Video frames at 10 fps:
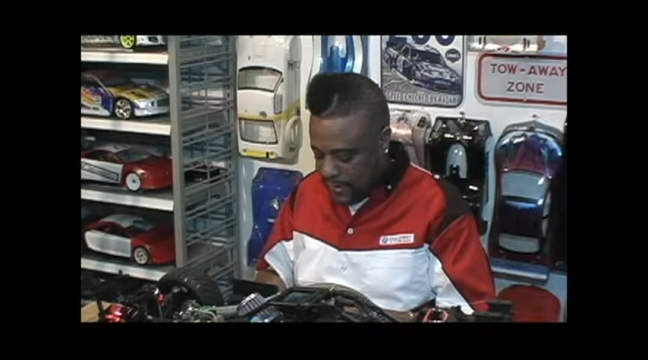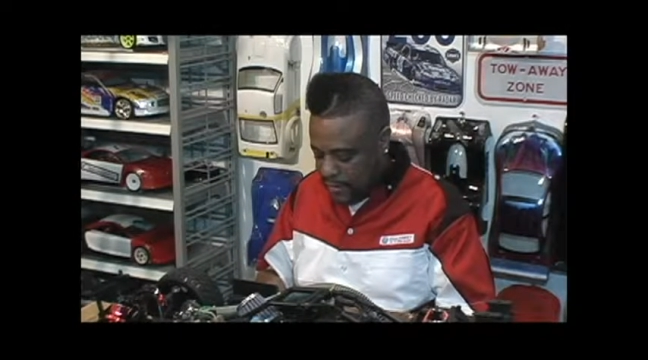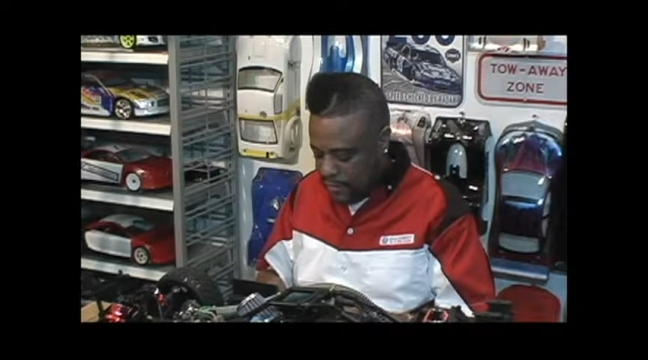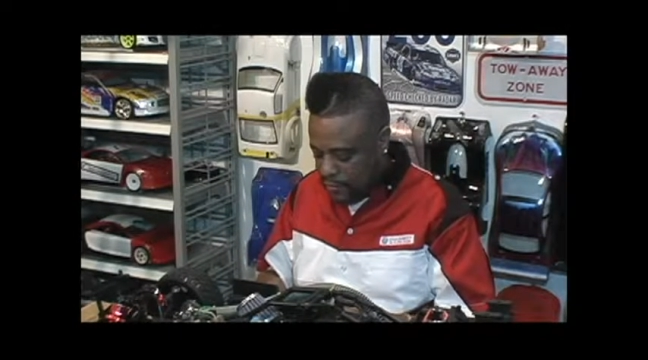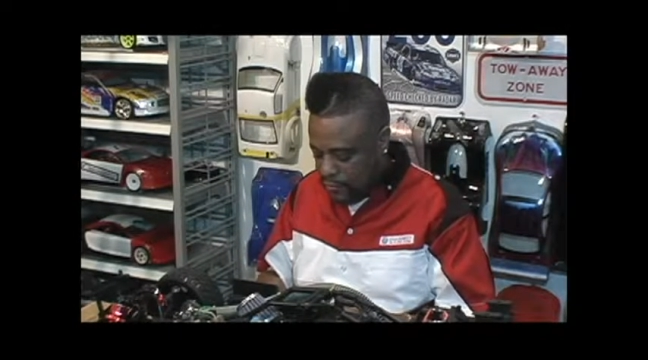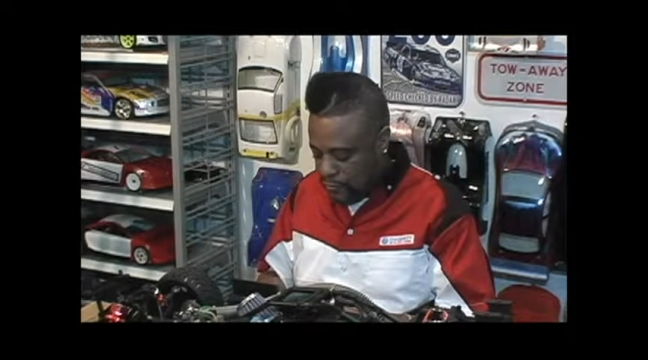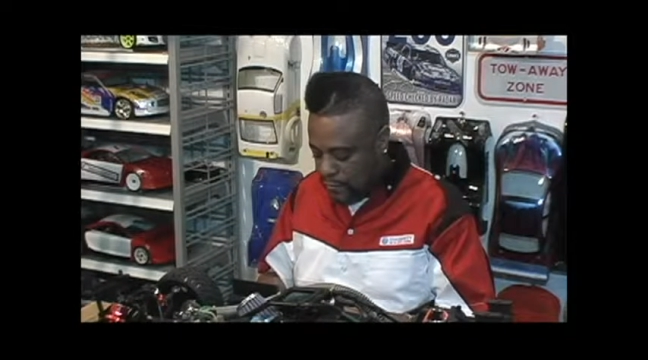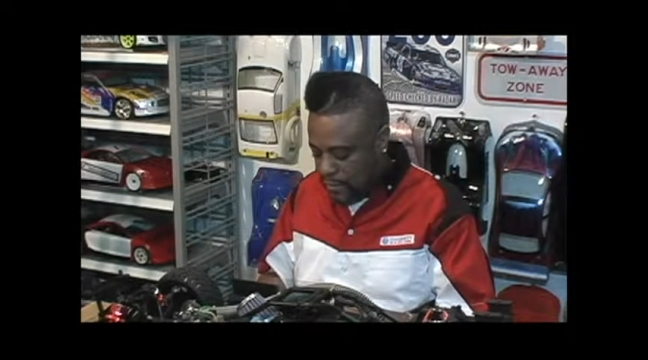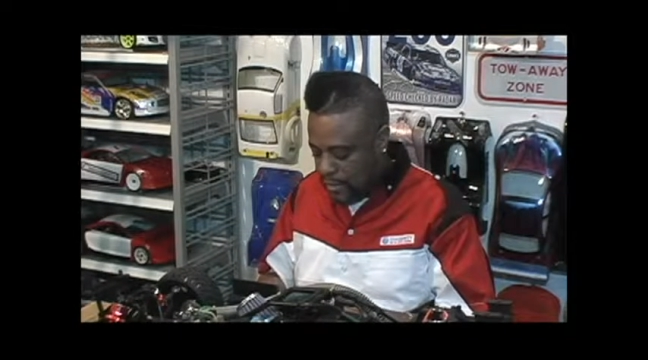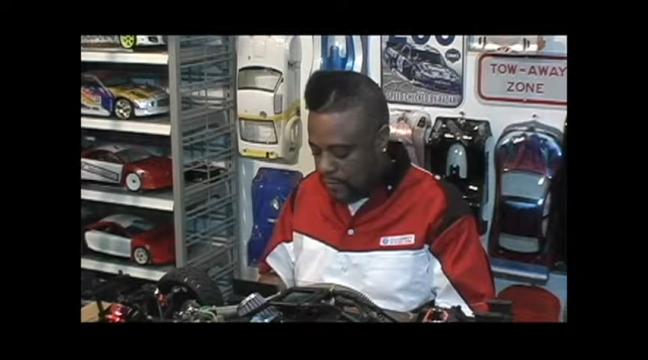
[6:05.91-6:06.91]
I could use
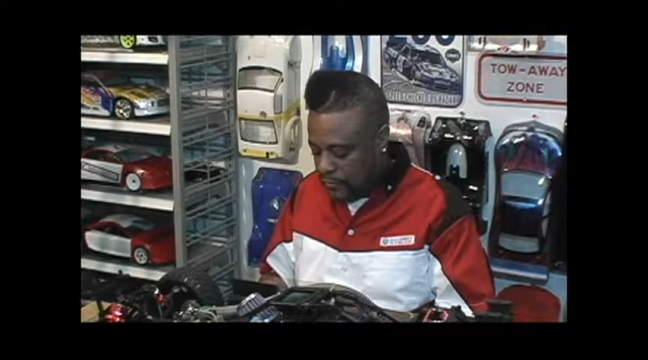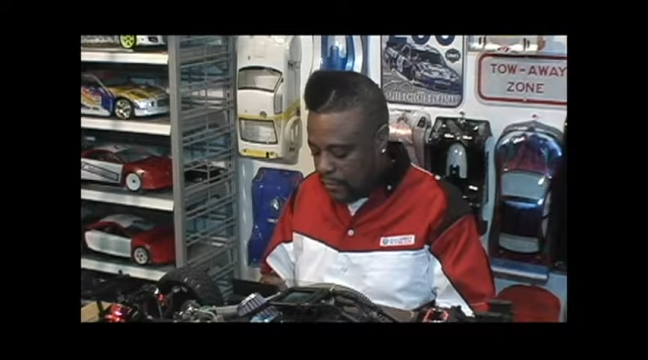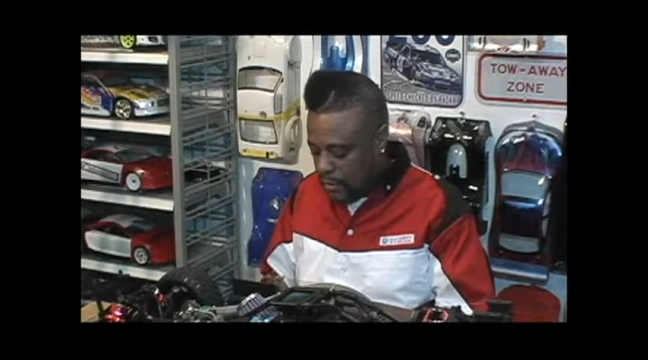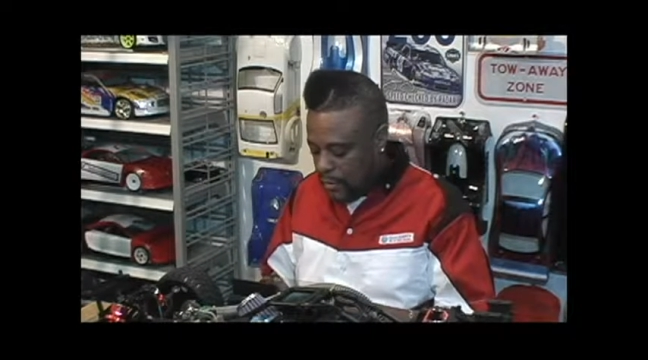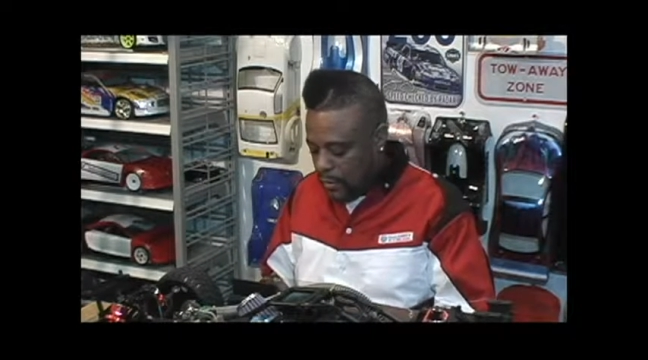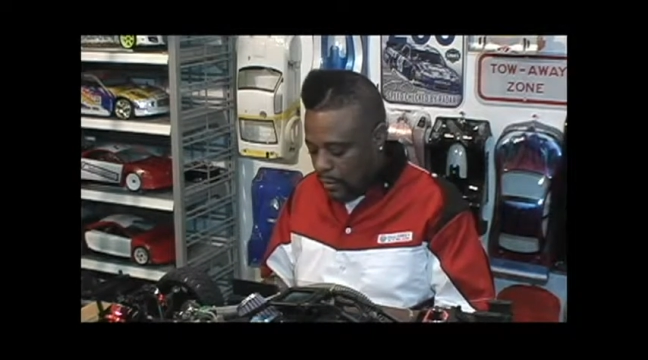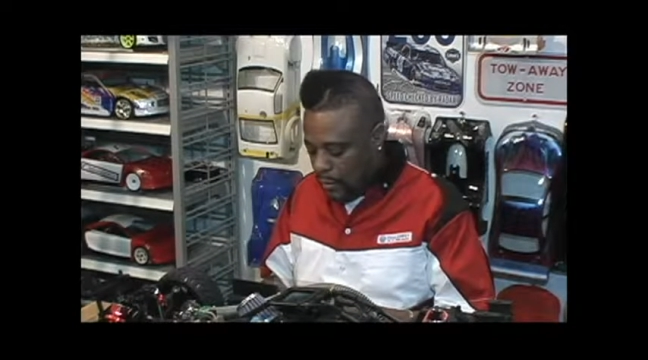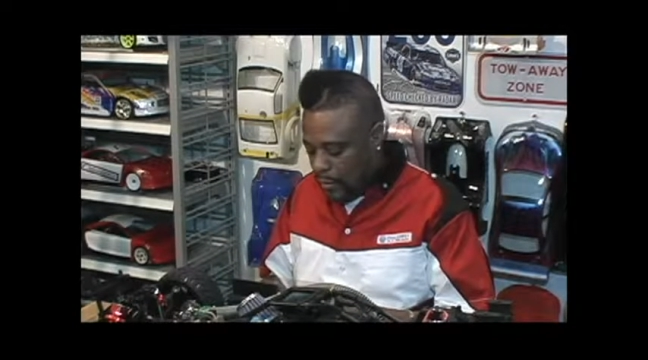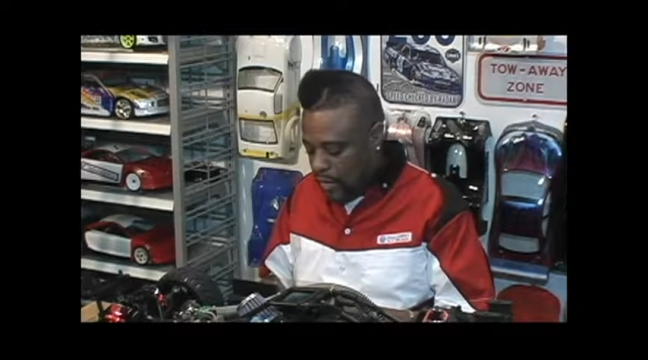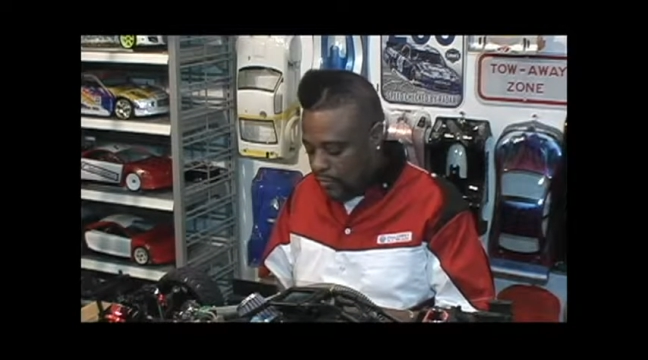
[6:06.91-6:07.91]
these
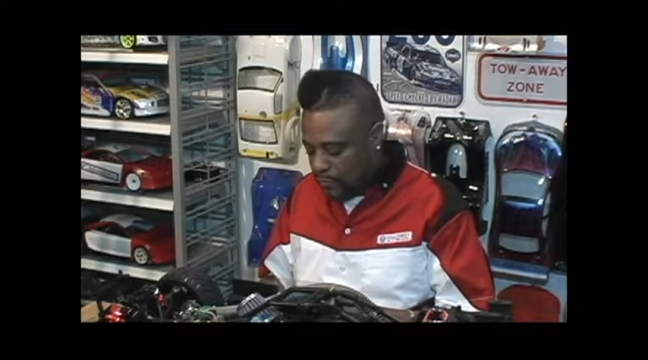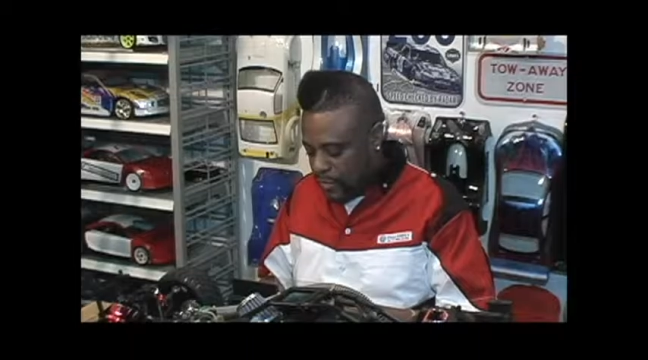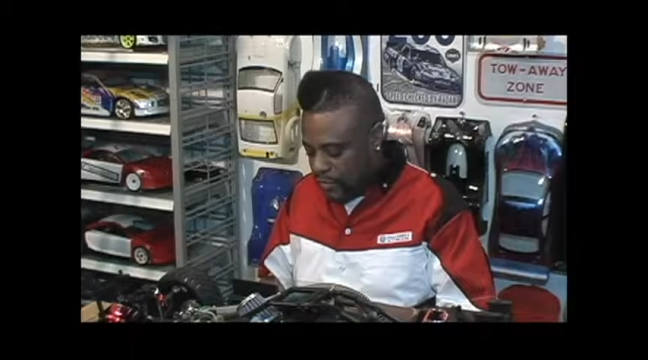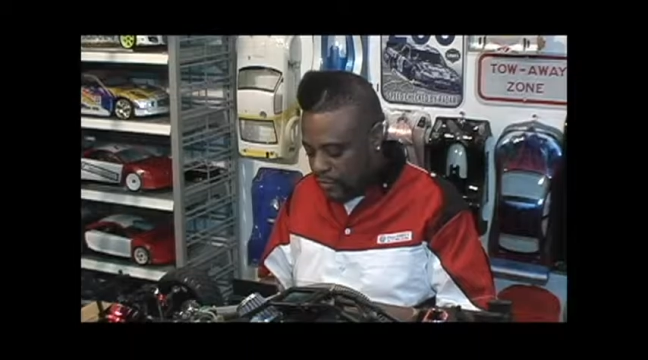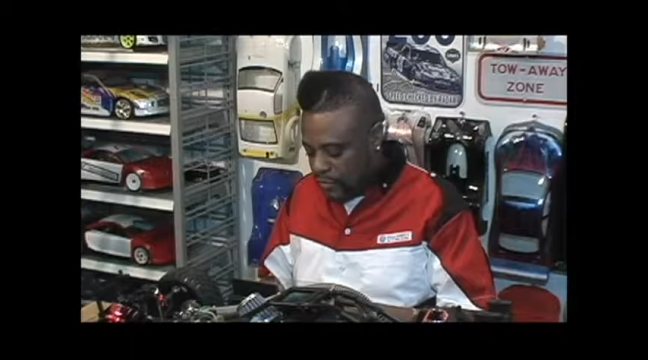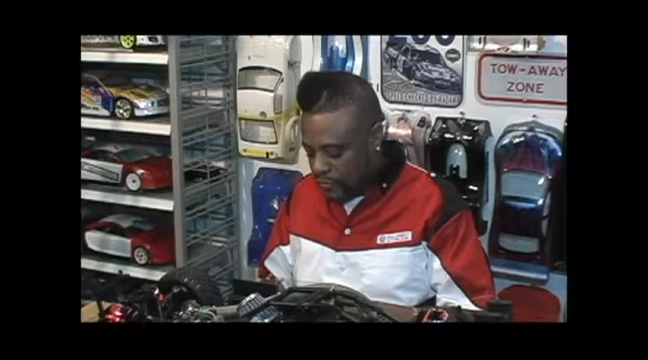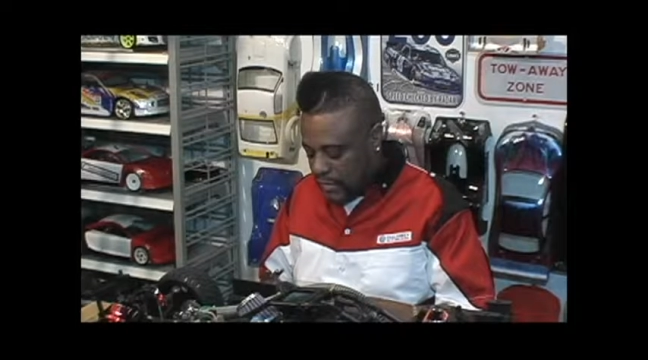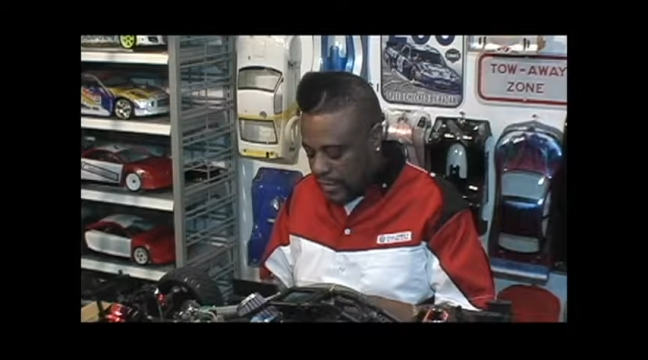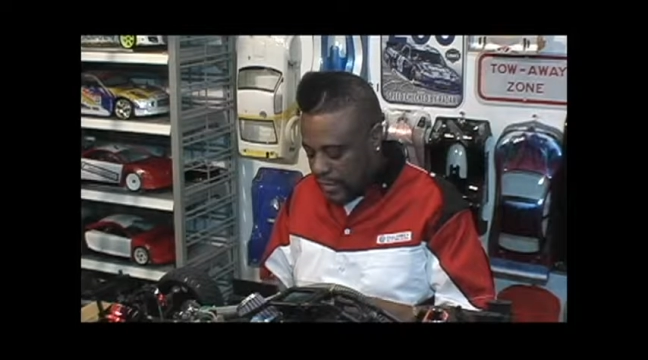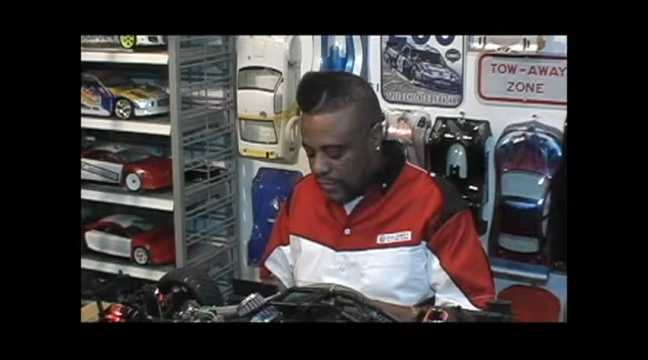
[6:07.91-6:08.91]
large wrenches
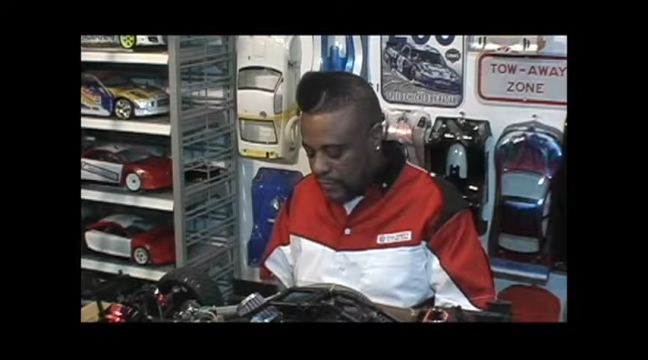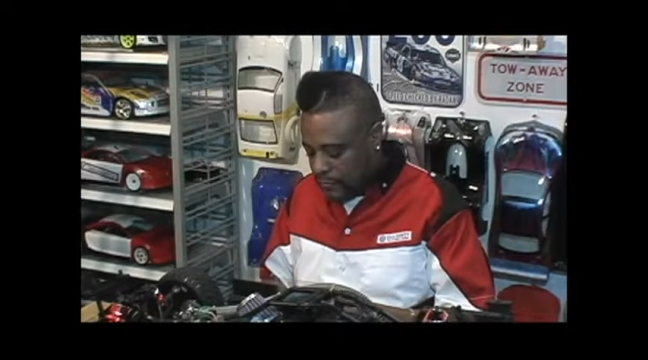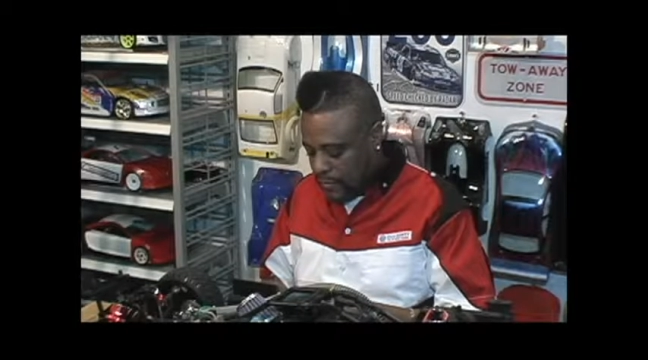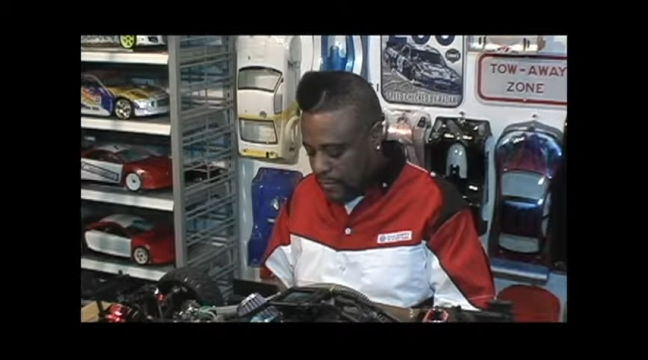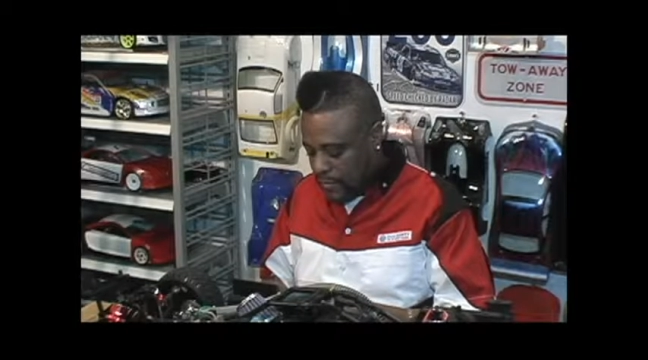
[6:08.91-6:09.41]
as